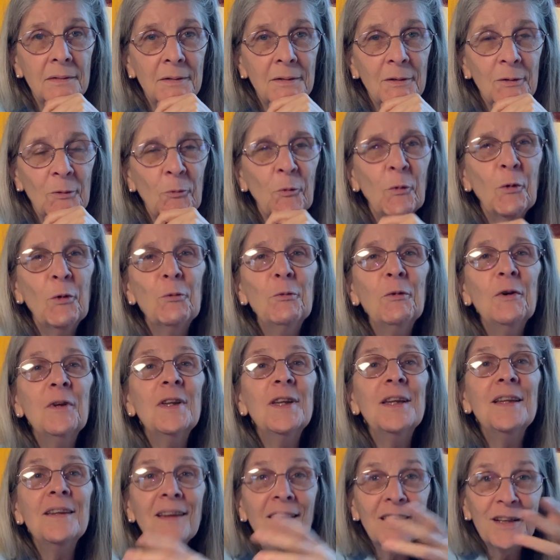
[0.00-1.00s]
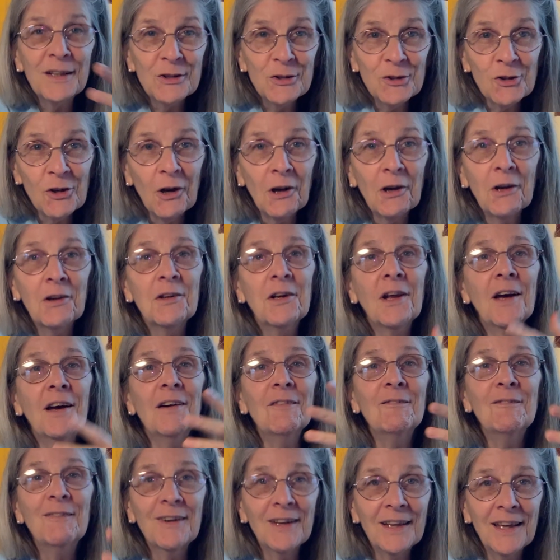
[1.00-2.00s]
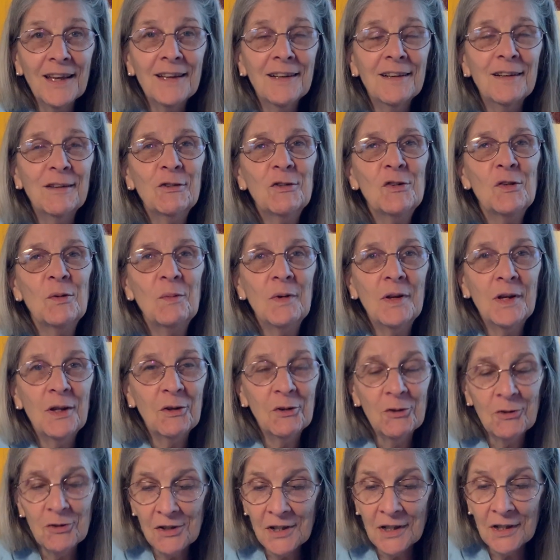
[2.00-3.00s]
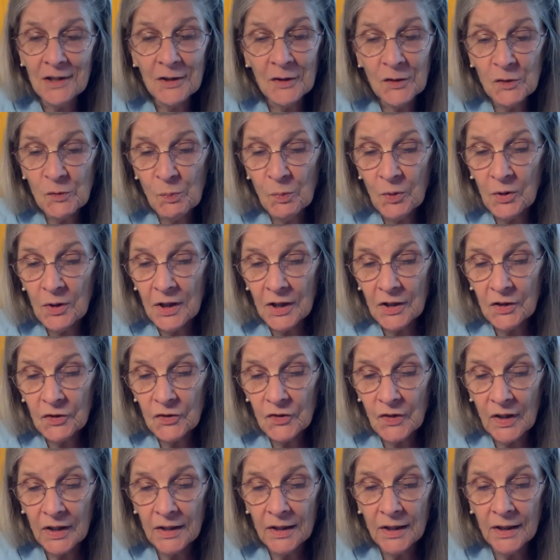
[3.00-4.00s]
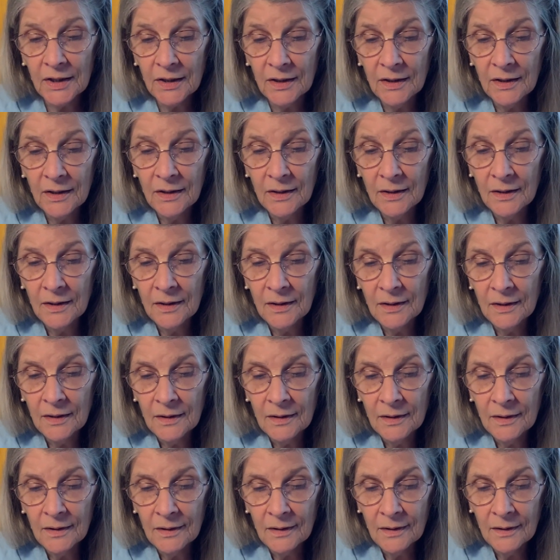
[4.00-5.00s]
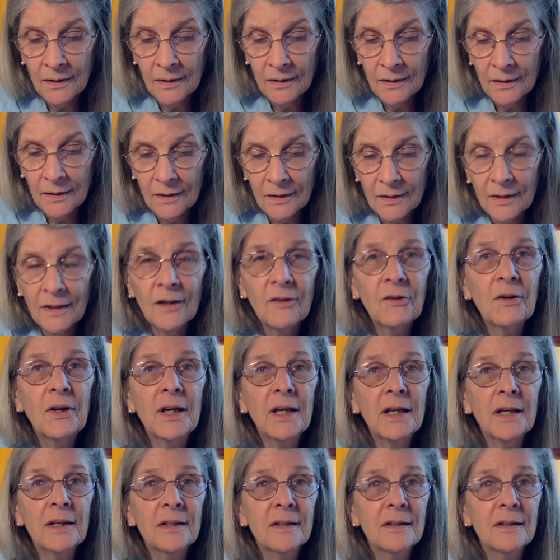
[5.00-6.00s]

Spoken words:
We're really like a juggernaut. We're gaining some energy, and it's pretty exciting. Okay.